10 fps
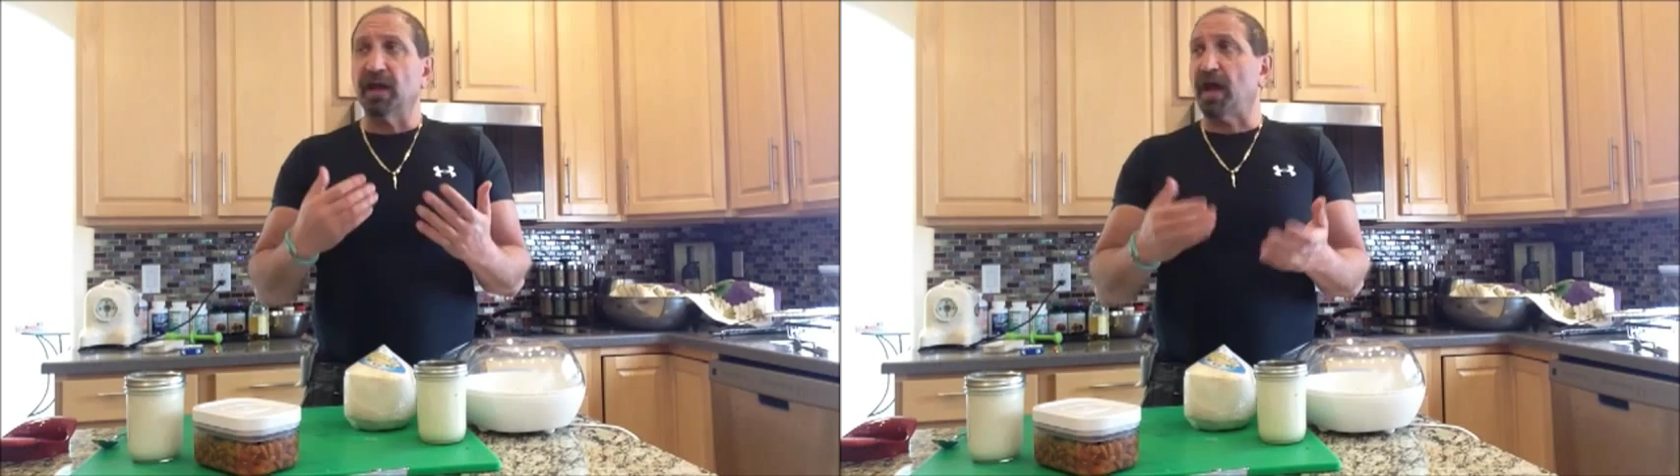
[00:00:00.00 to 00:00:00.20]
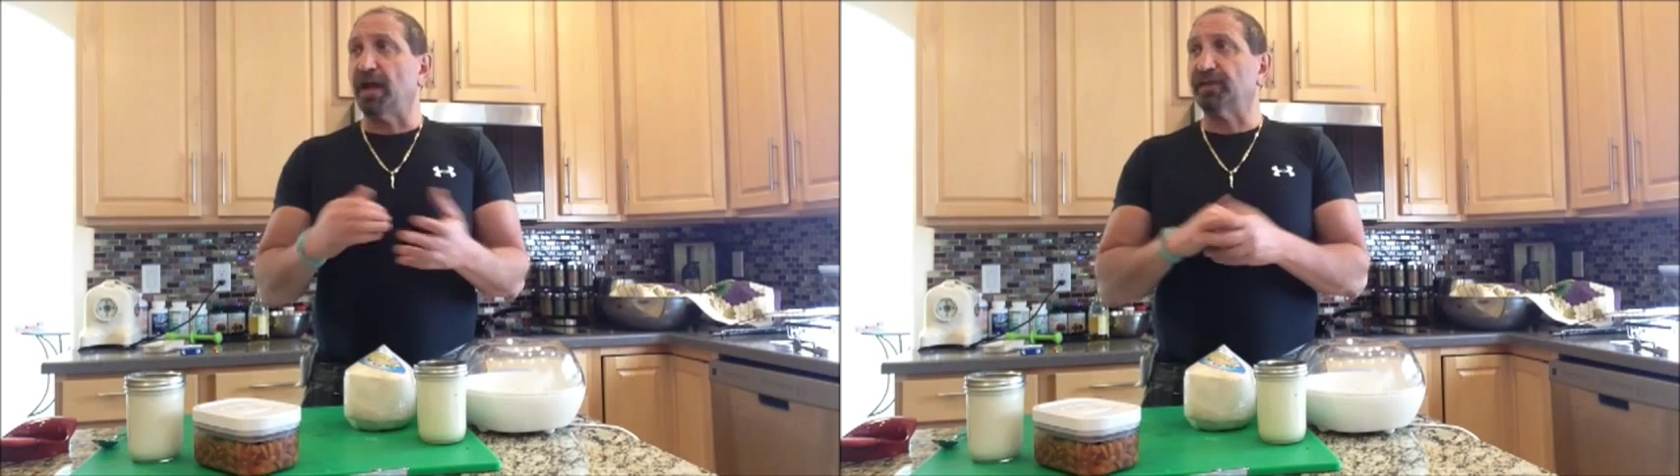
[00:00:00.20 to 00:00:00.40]

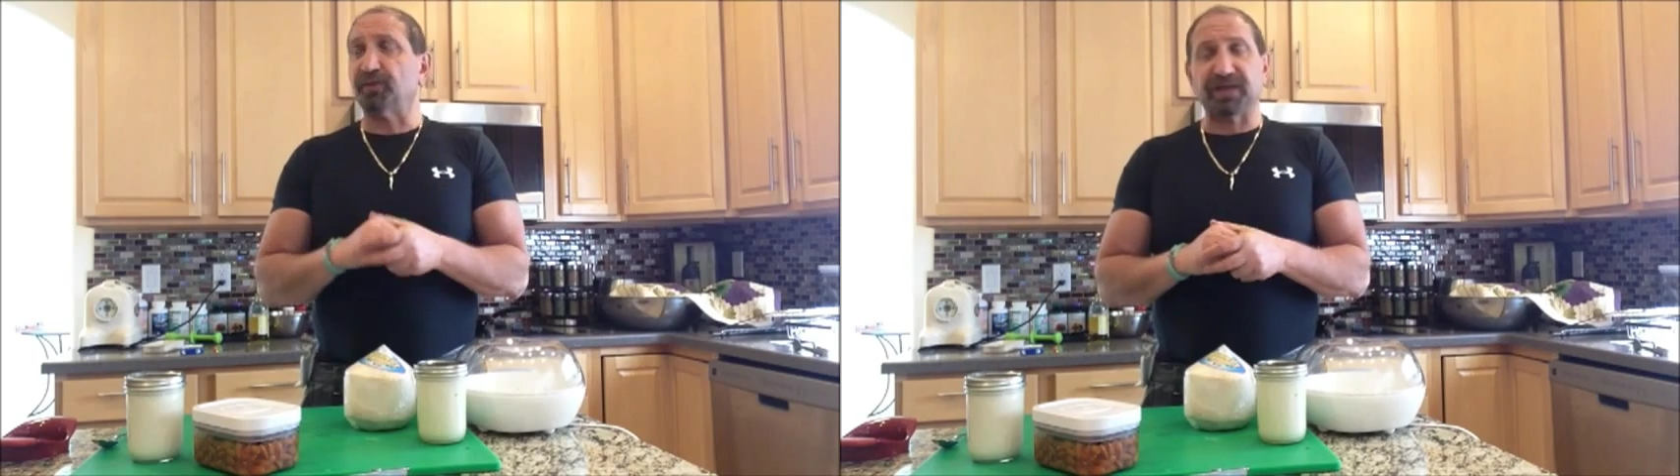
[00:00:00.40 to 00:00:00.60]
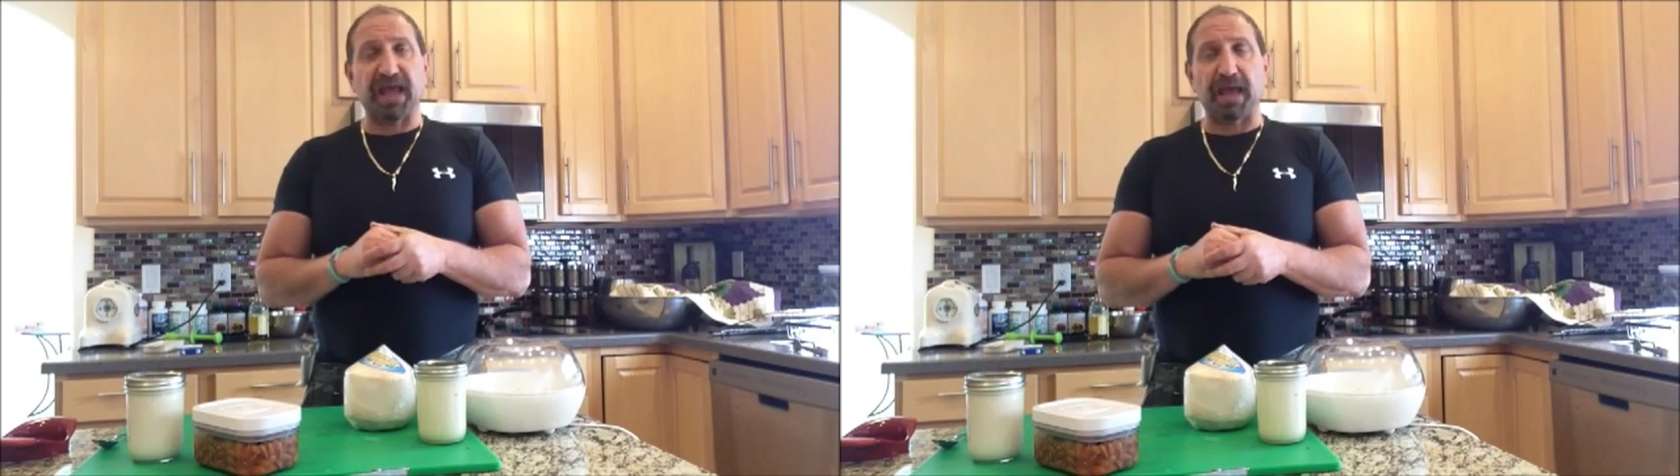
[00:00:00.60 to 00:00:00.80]

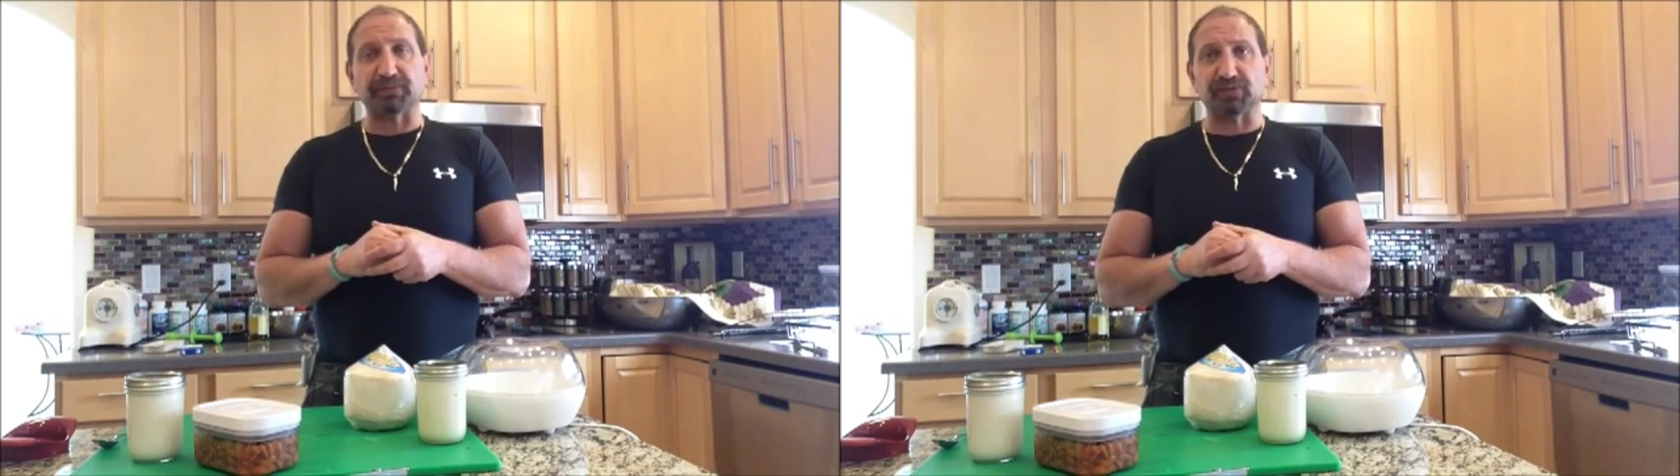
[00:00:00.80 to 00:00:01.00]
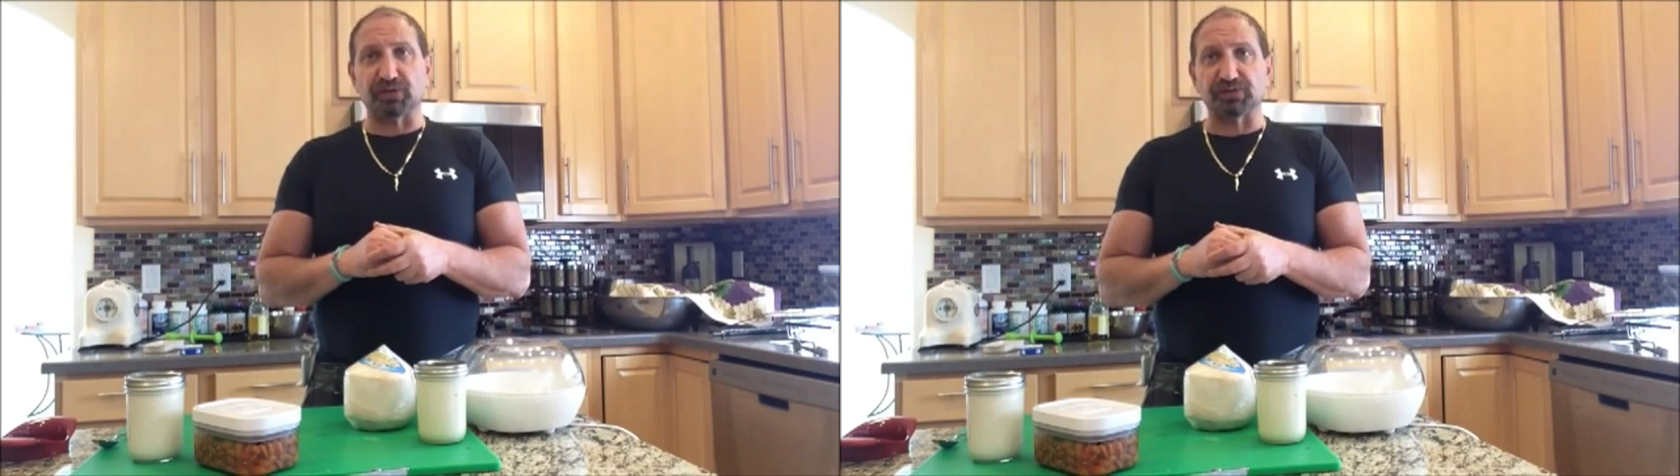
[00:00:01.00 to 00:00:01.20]
3
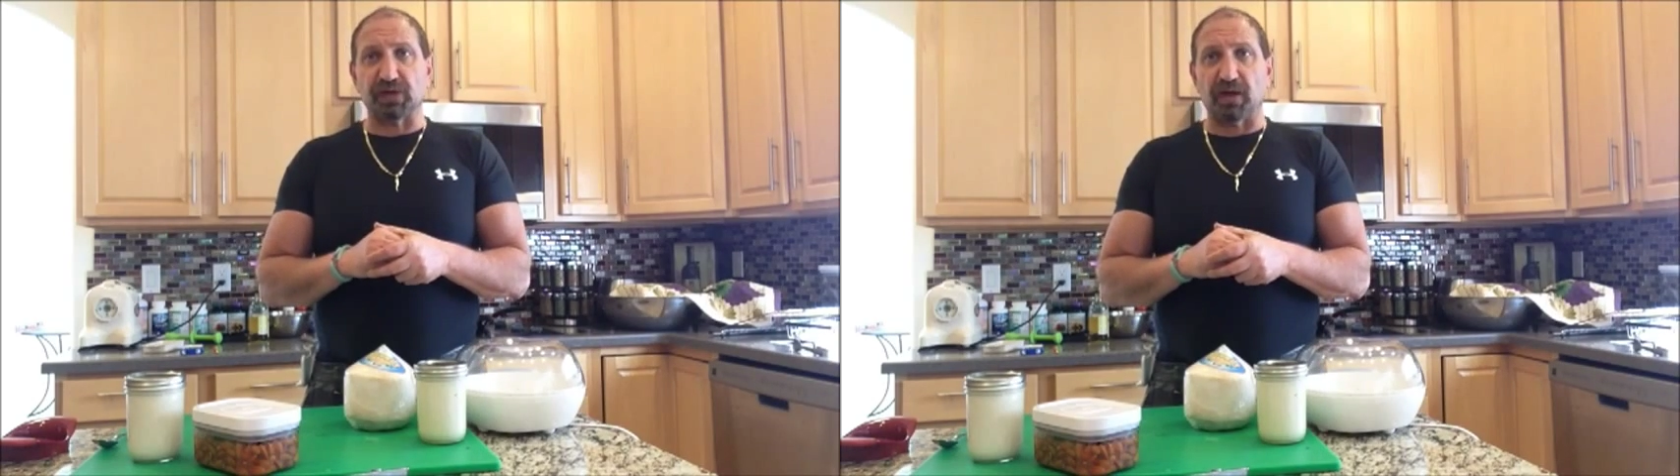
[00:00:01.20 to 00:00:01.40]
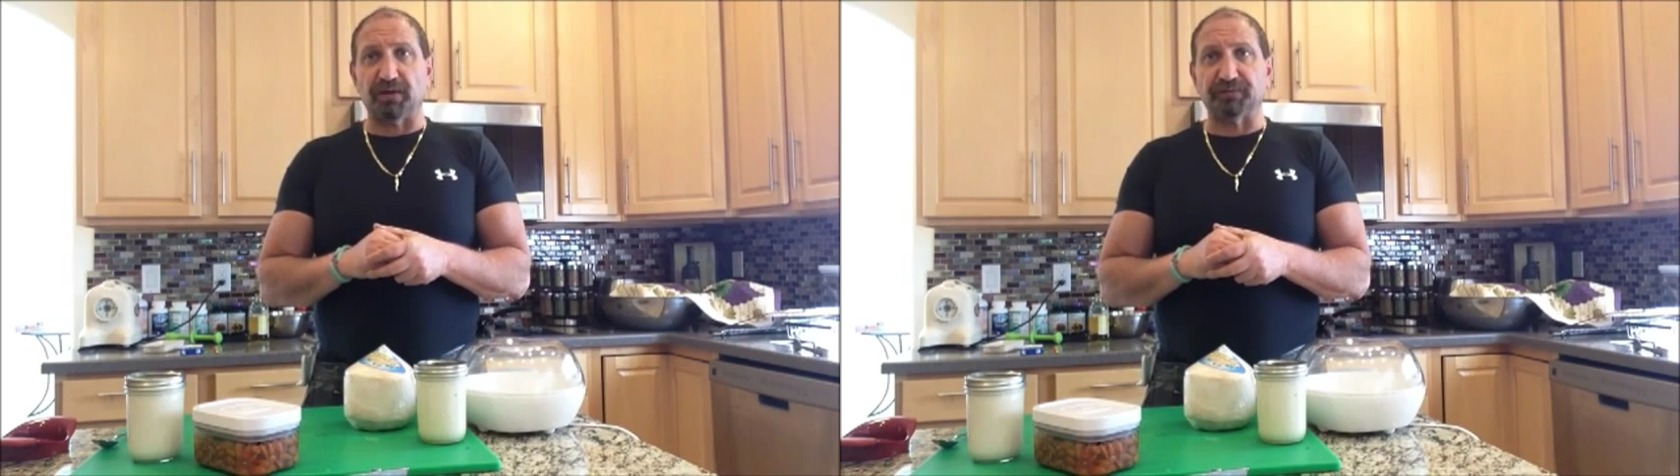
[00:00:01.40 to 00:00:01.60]
capsules
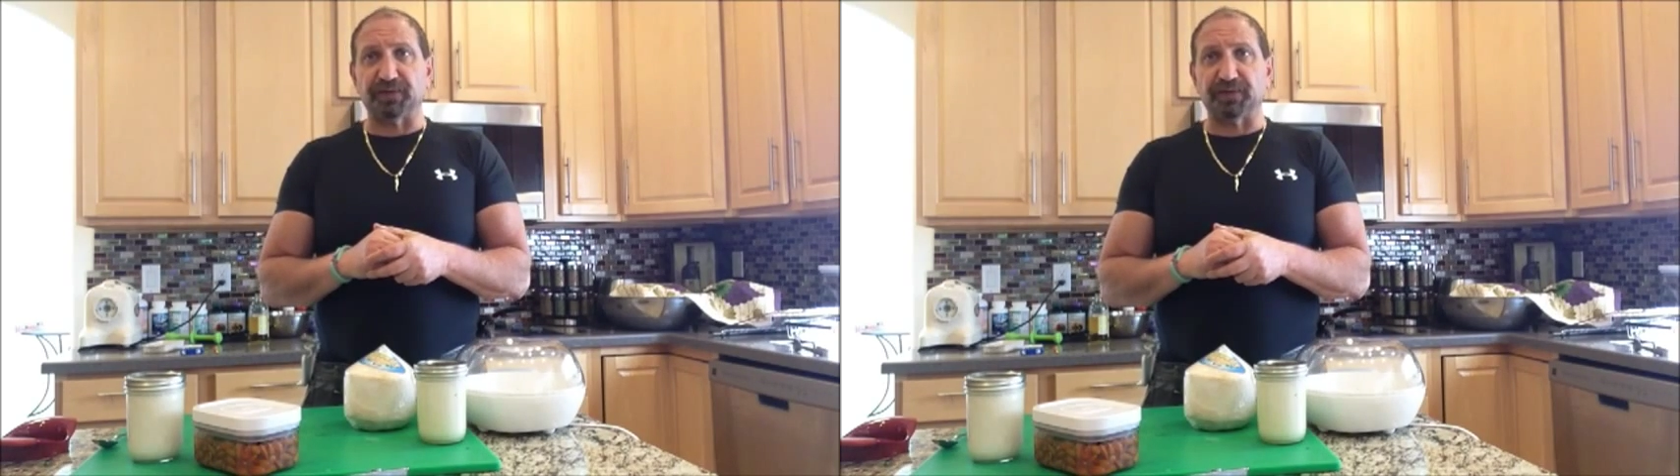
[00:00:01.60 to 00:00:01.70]
of